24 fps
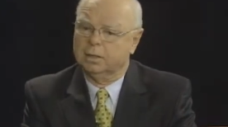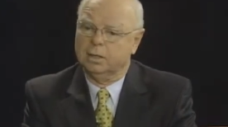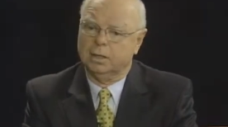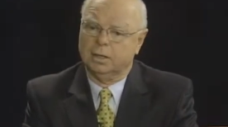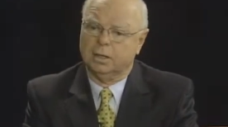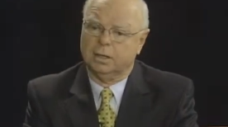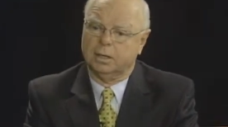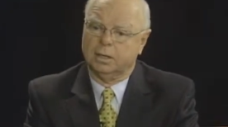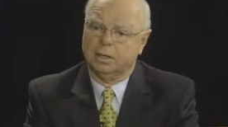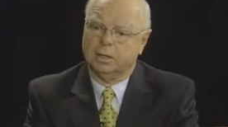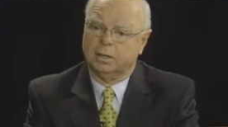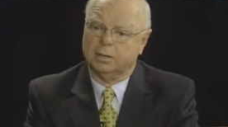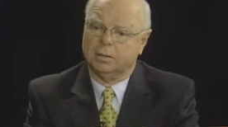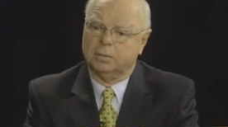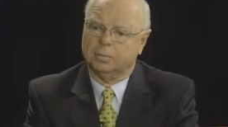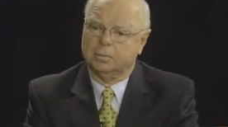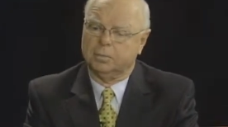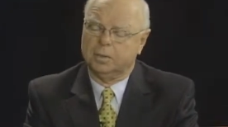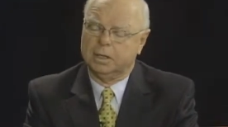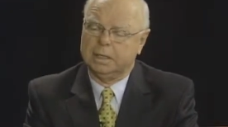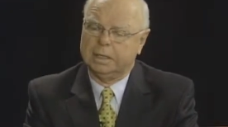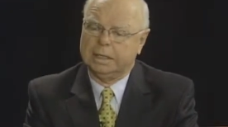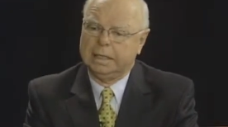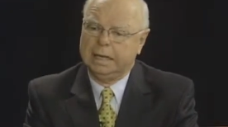
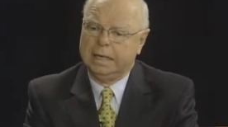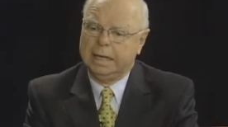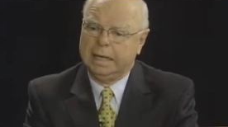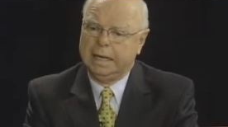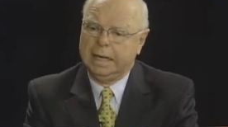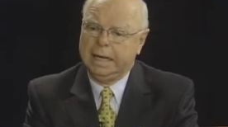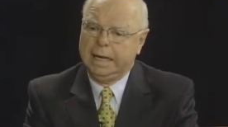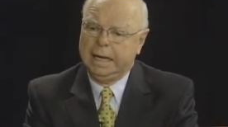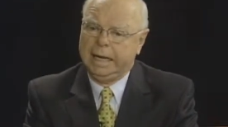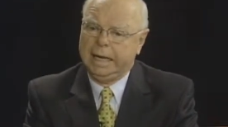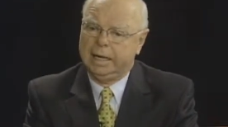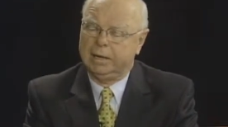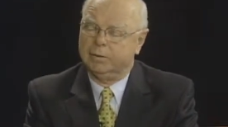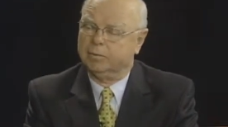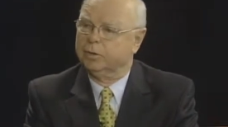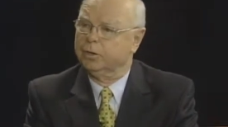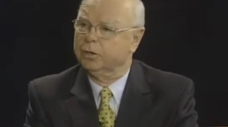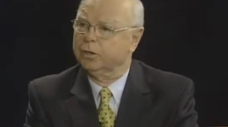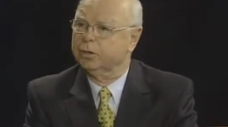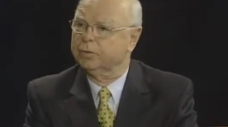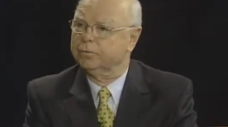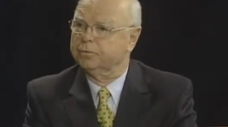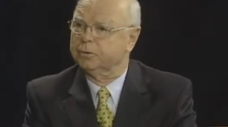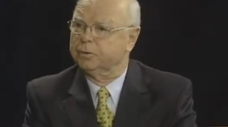I have
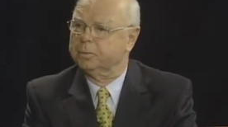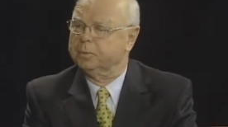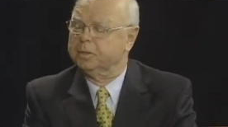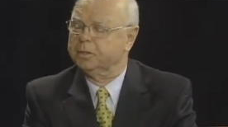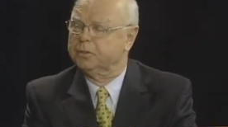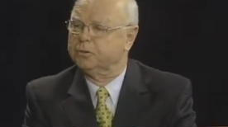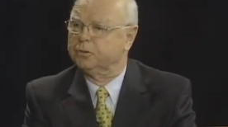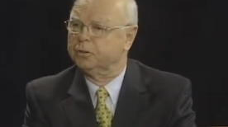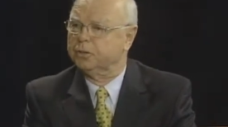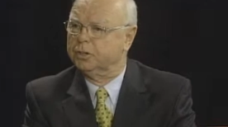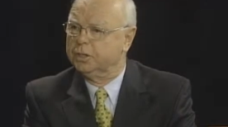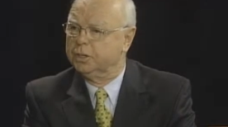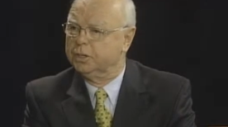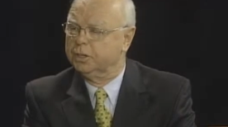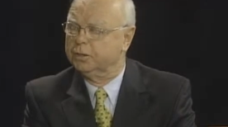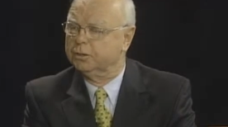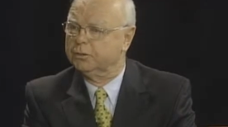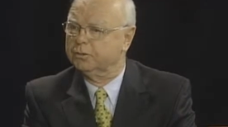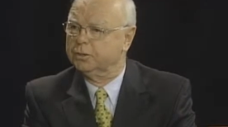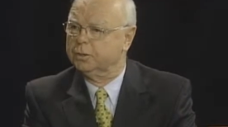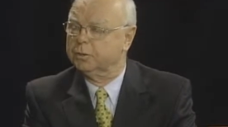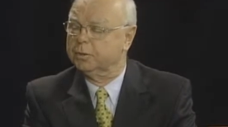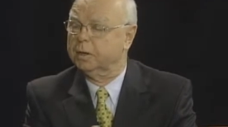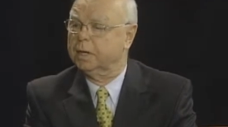heard from
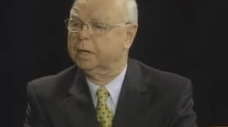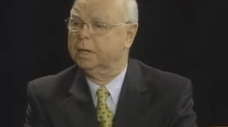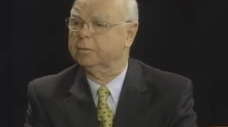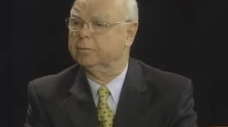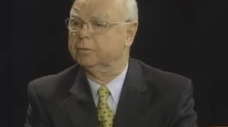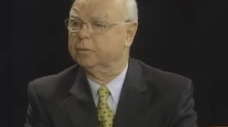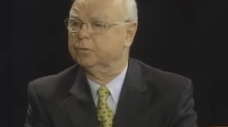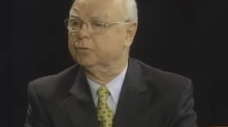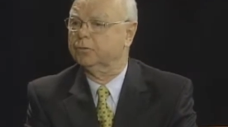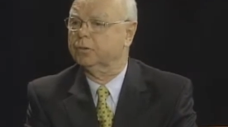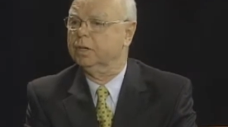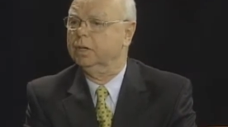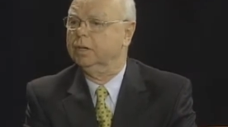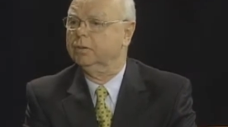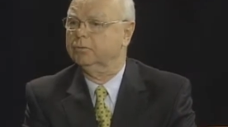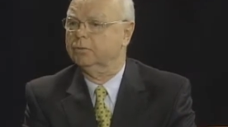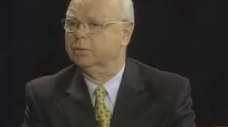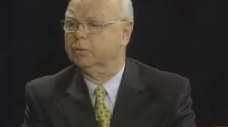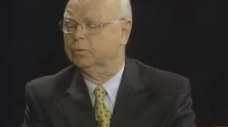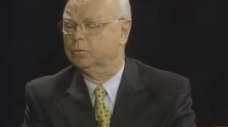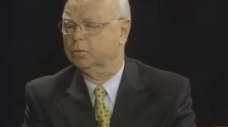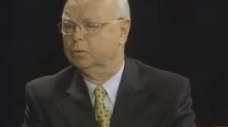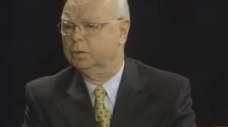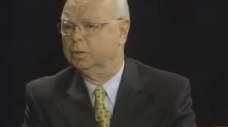engineers that I've discussed
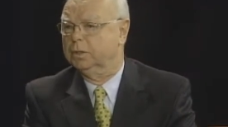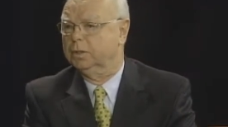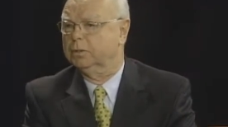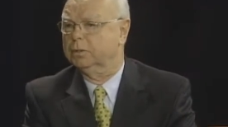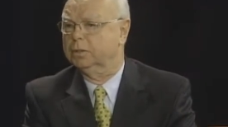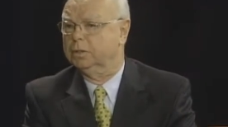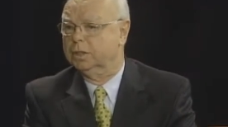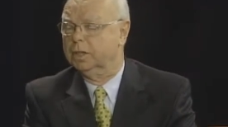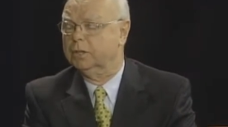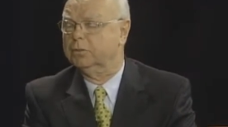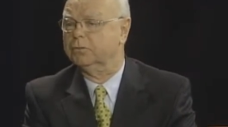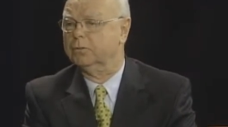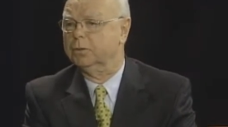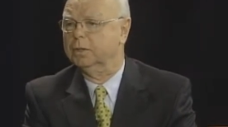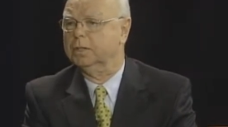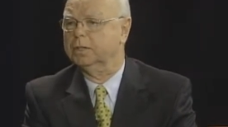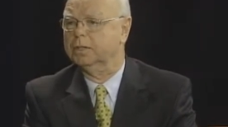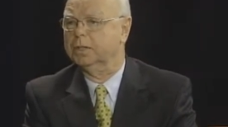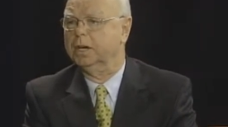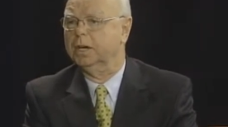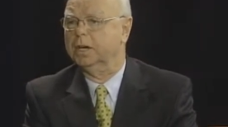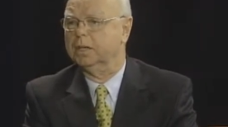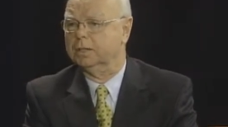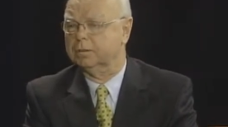this with that that's
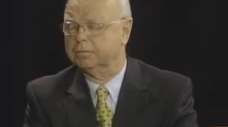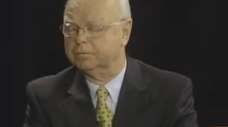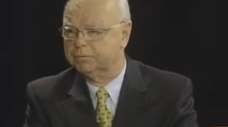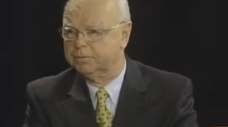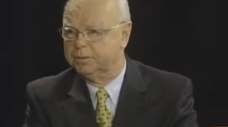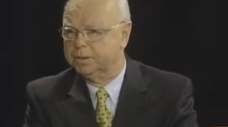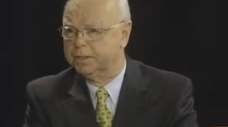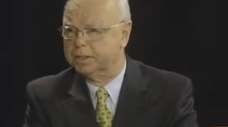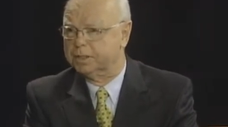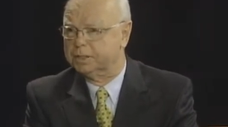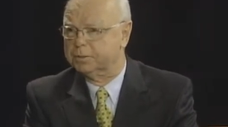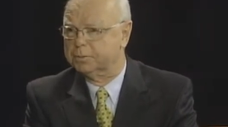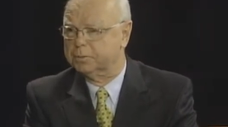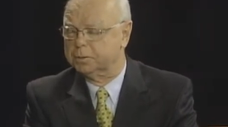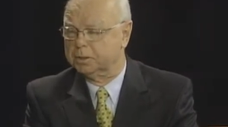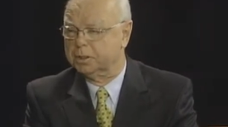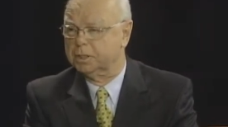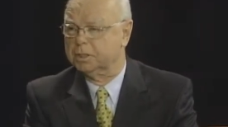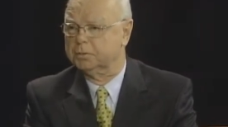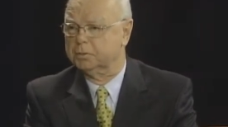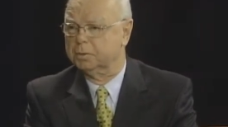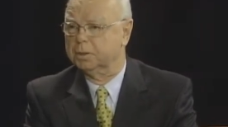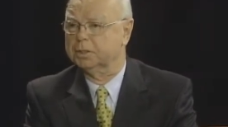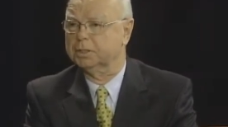really not the fix, but
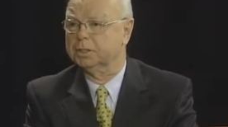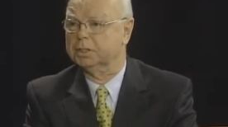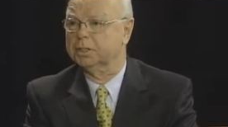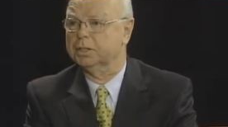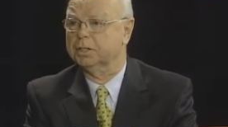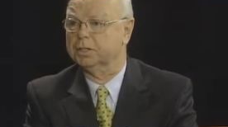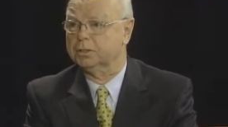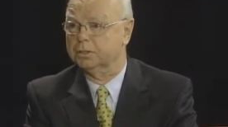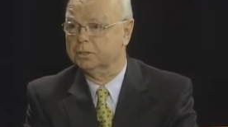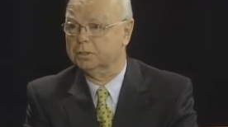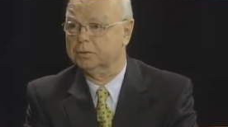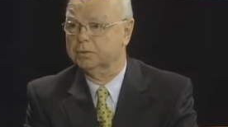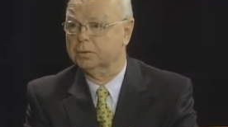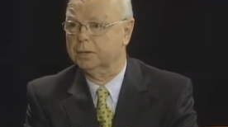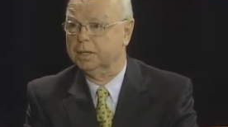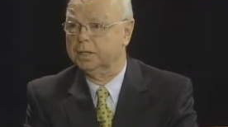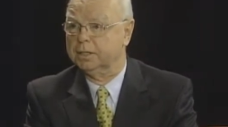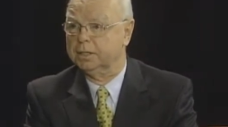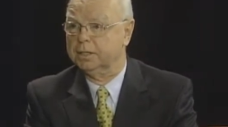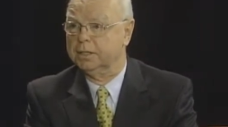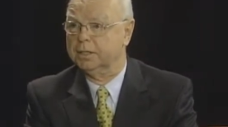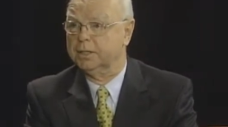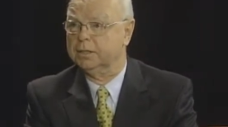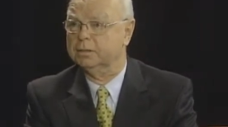that's what they're going to do
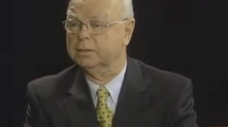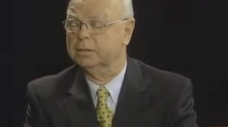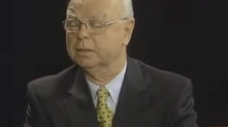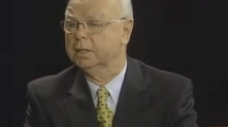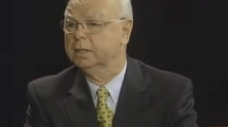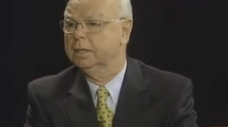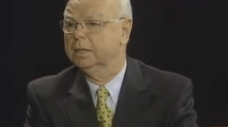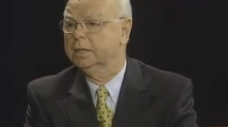right now,